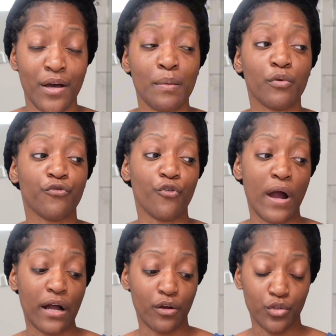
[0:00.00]
before
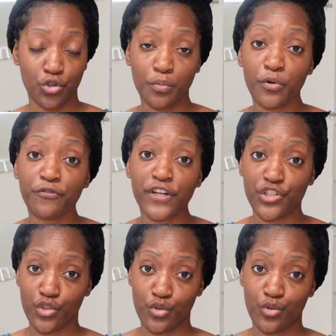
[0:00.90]
I go to a
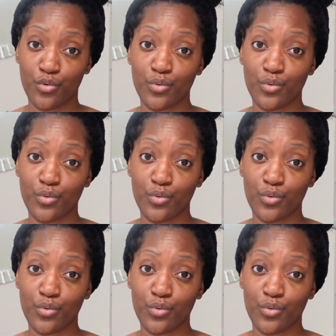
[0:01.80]
professional